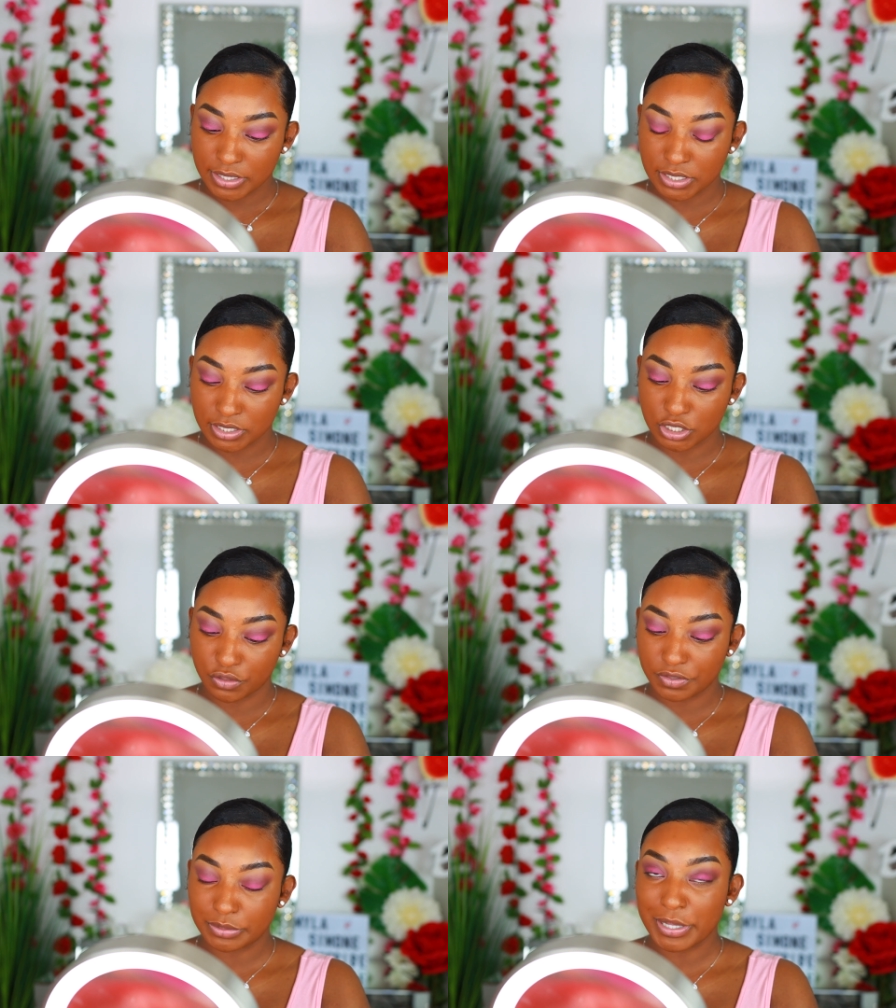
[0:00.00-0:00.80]
This is the
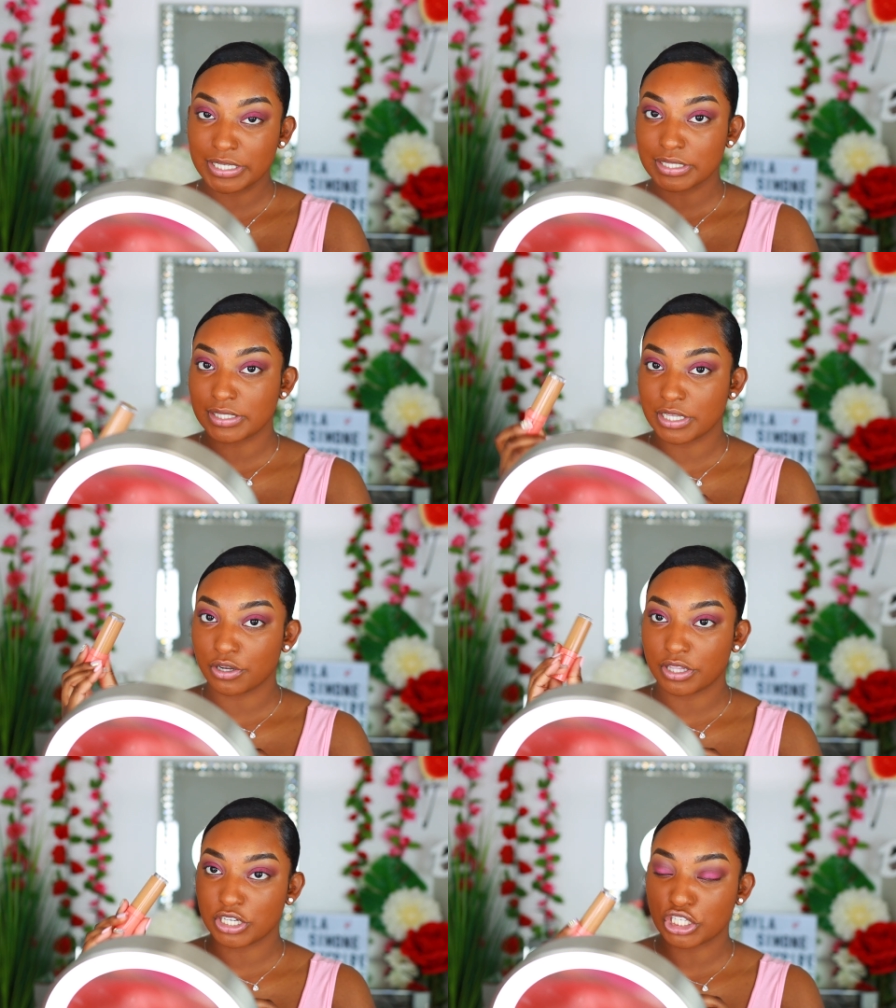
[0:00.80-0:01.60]
Juvia's Place
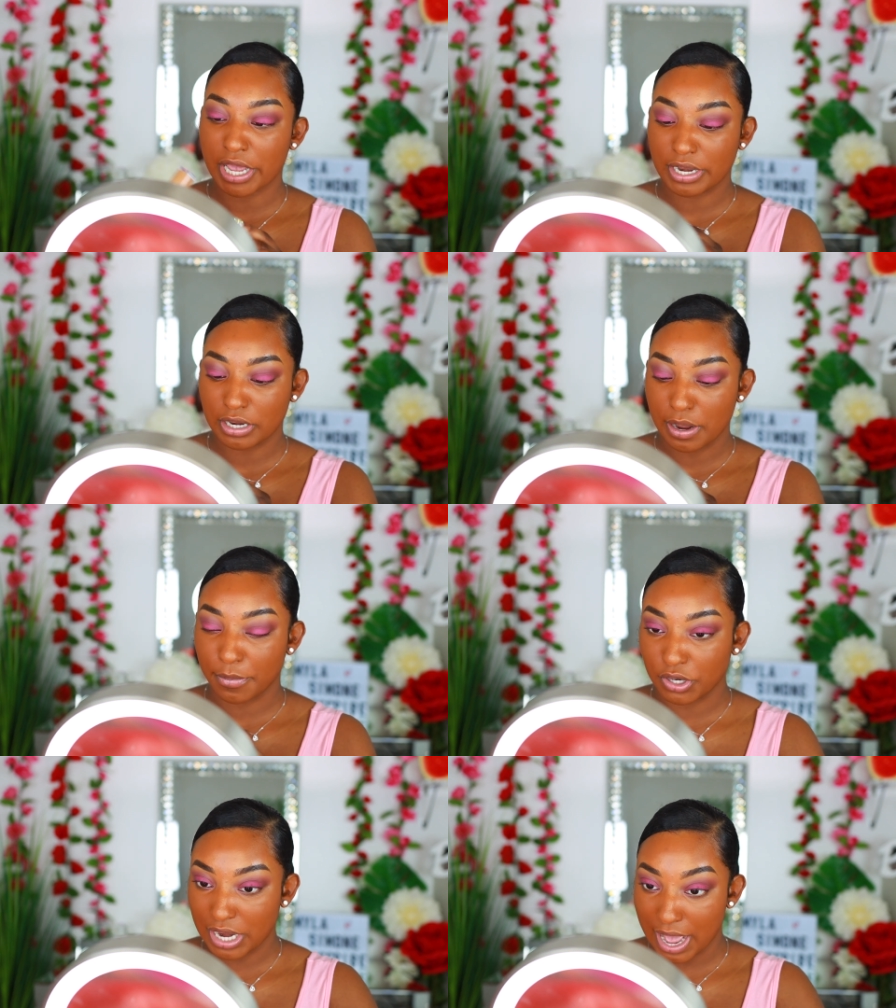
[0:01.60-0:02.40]
concealer in the shade
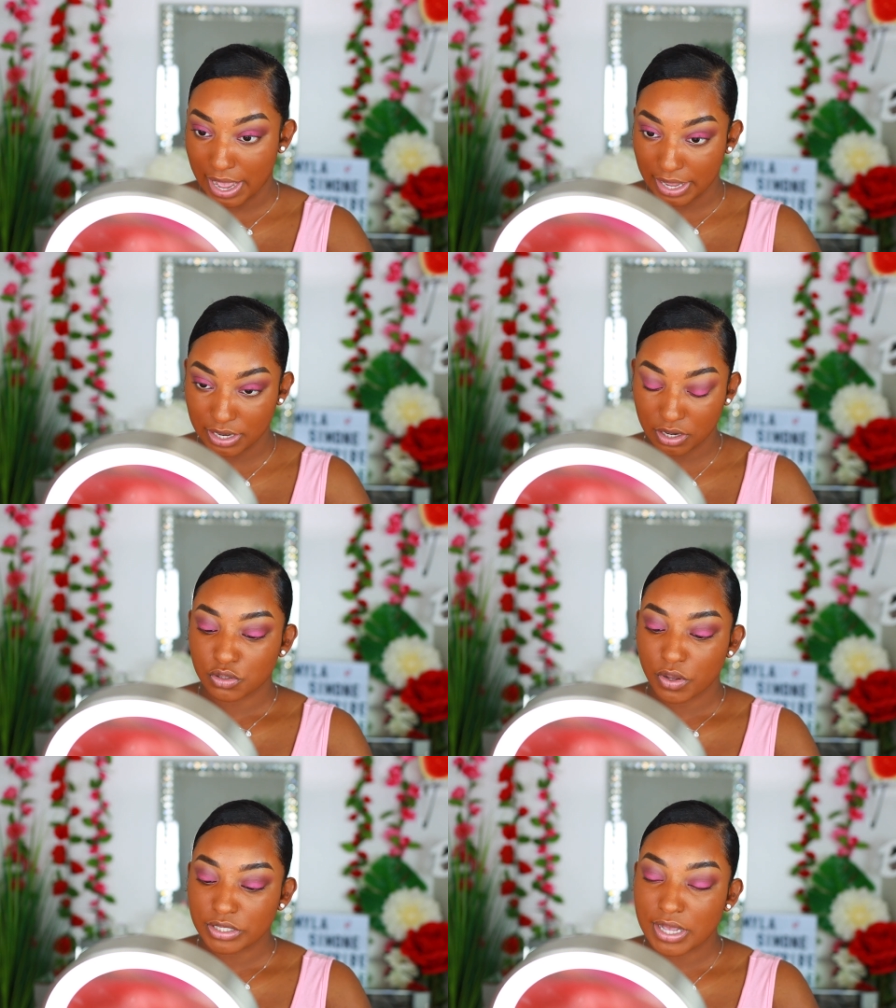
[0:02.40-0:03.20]
number 9. I'm
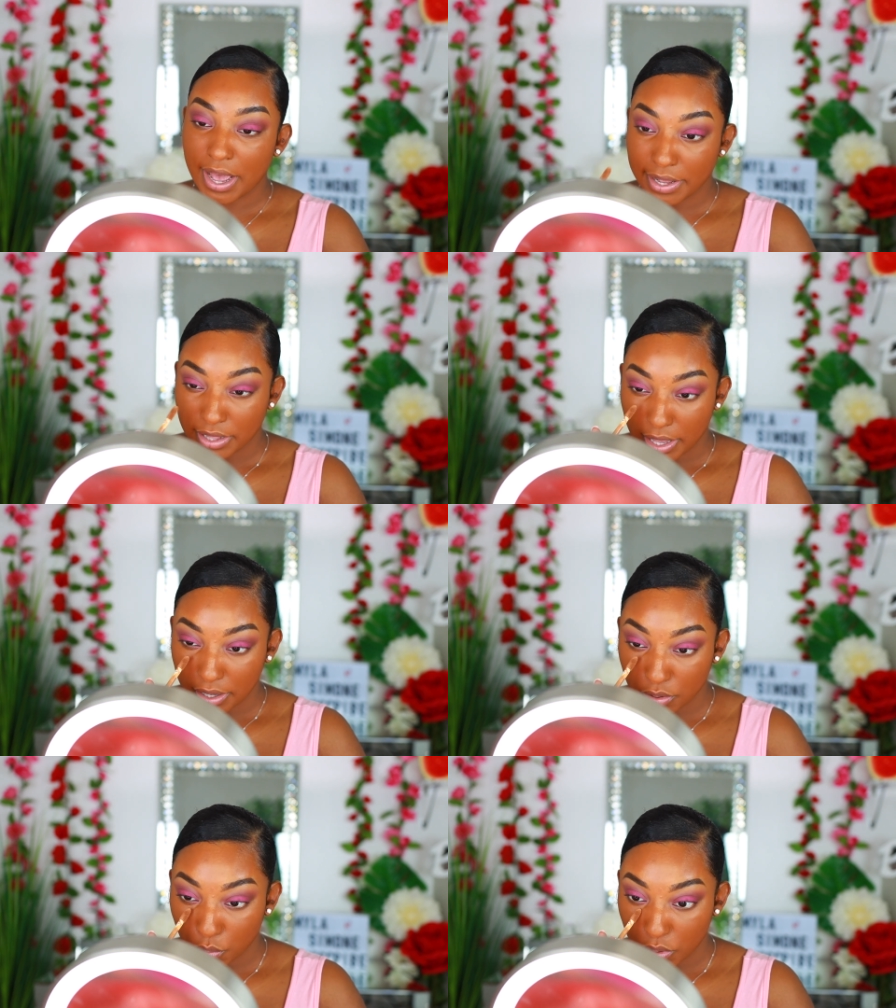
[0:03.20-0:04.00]
just going to
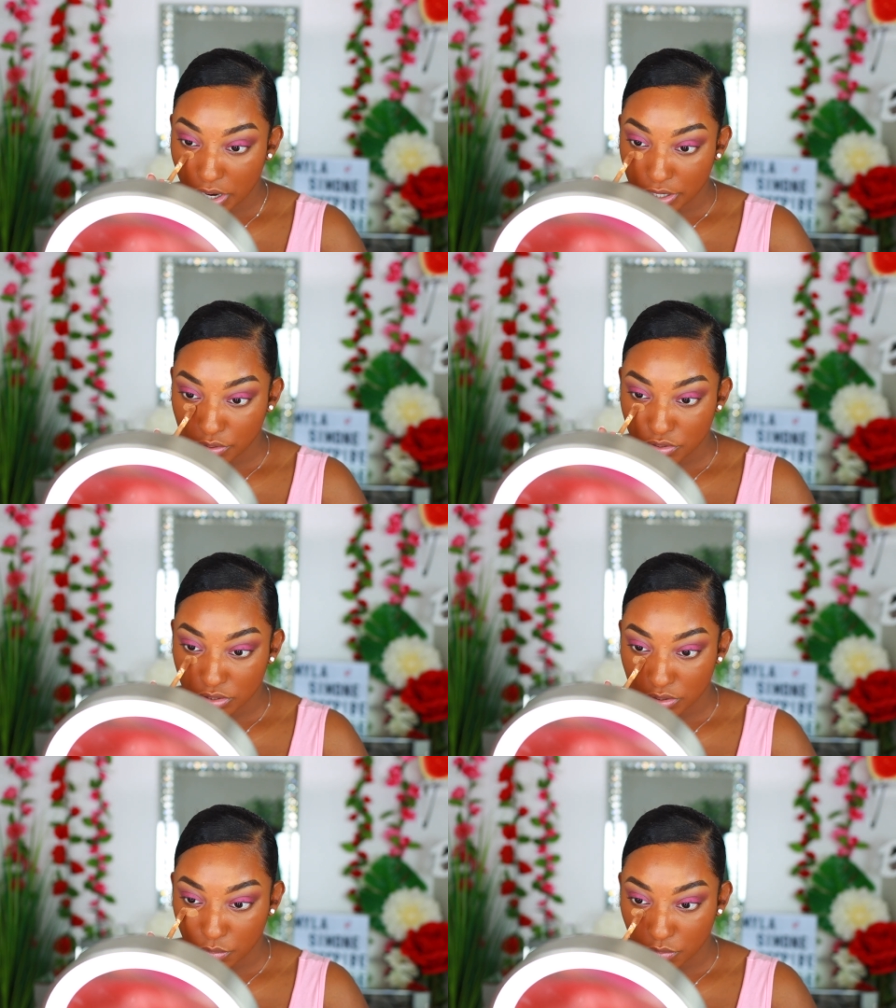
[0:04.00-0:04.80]
highlight where I
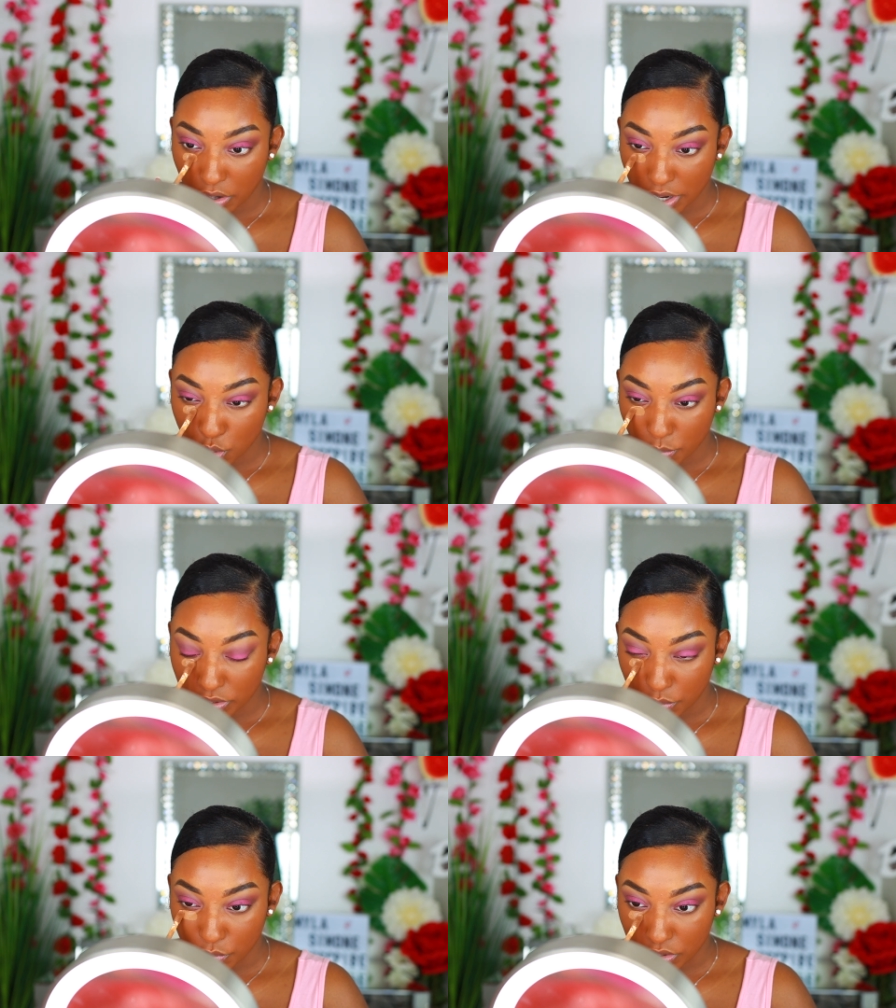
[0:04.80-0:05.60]

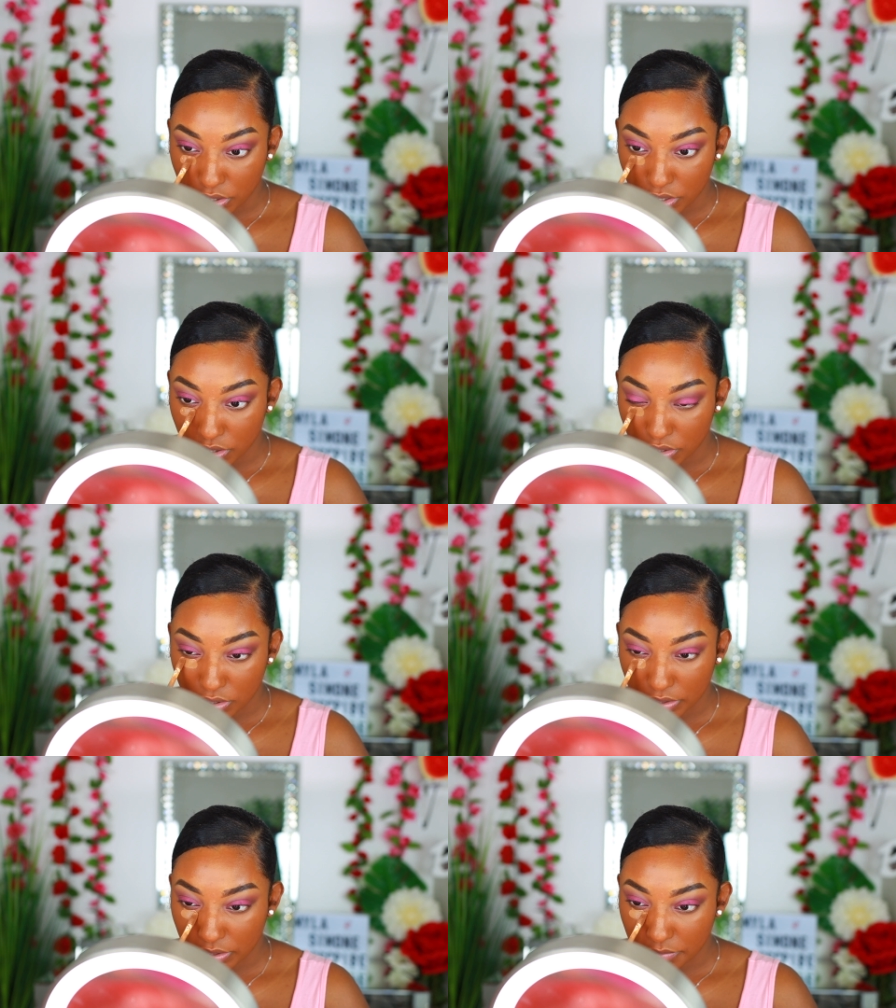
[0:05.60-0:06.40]
normally would,
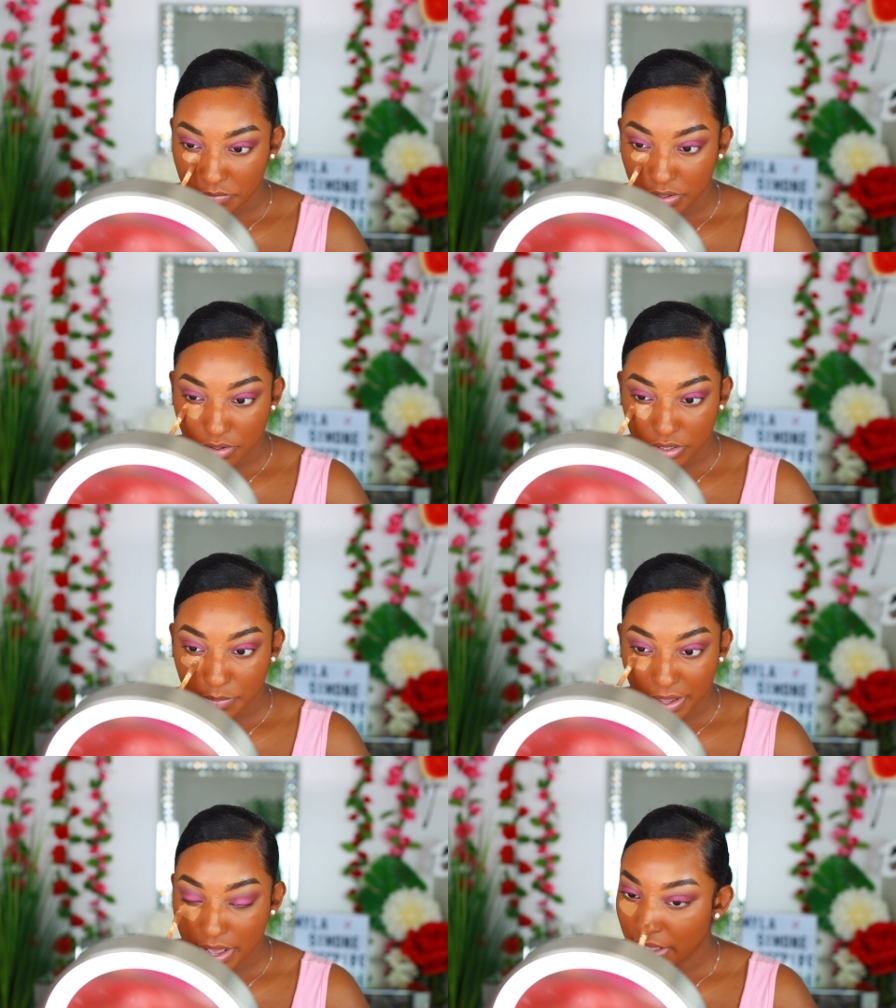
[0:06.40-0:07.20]

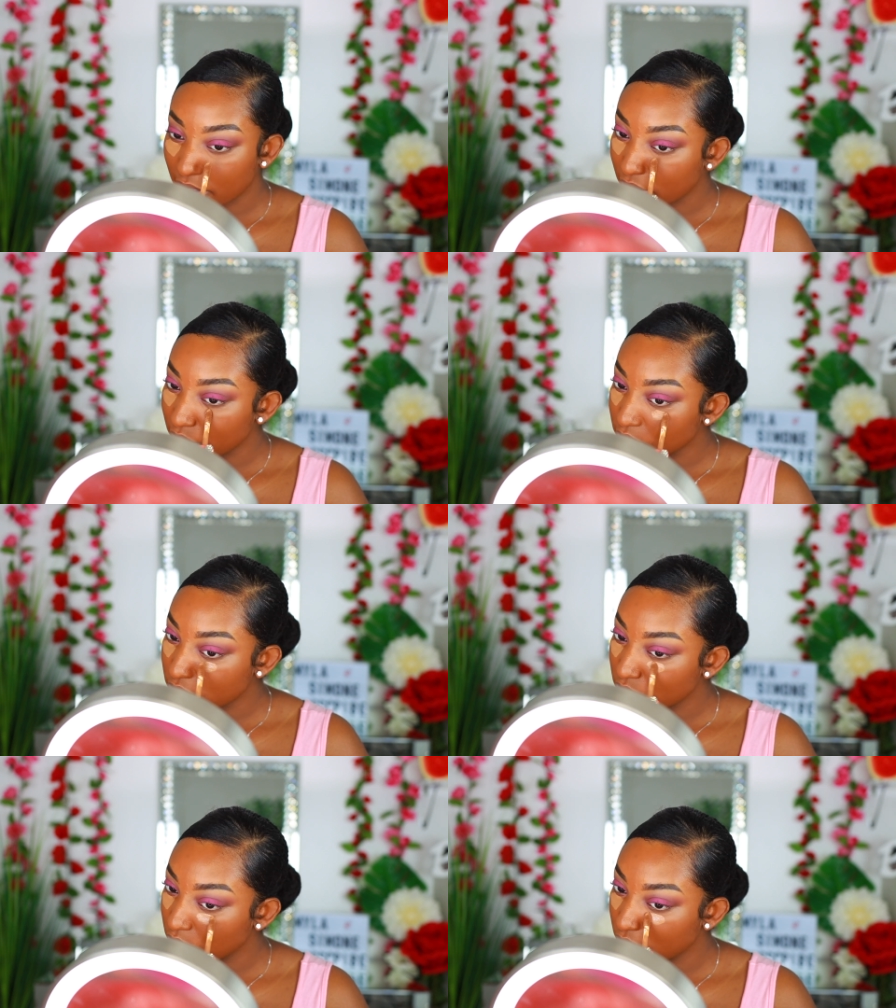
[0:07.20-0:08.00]
underneath my
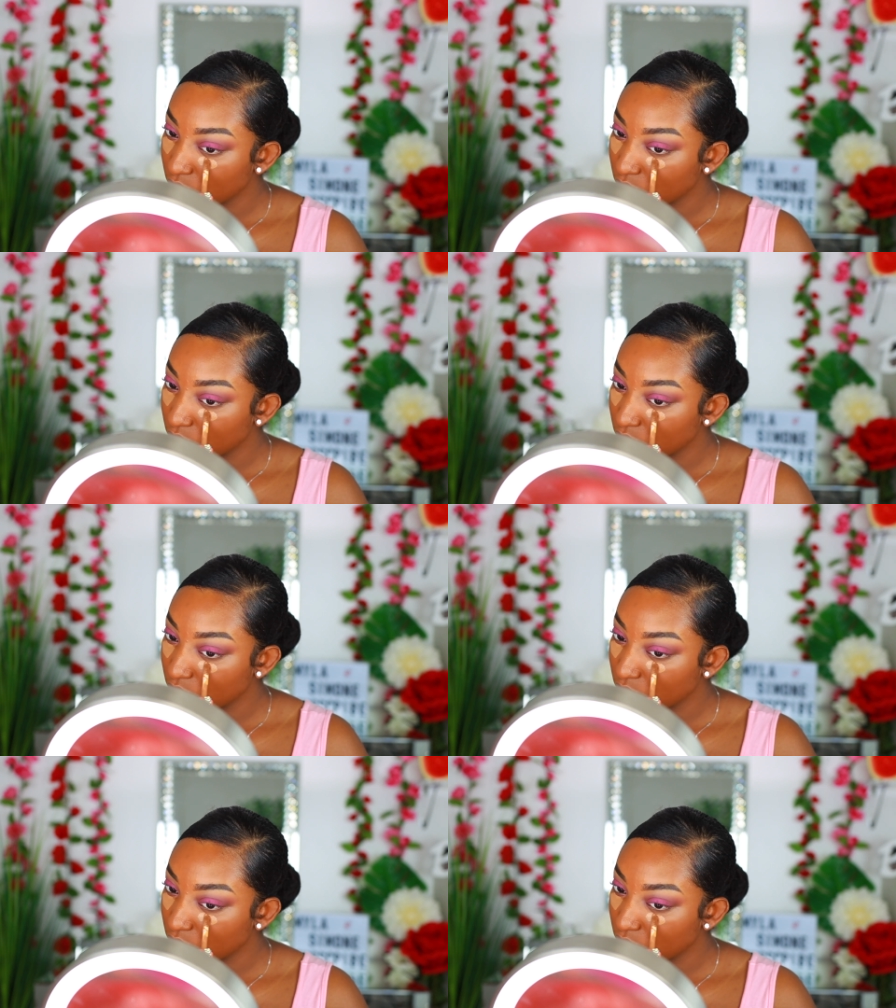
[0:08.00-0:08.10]
eyes,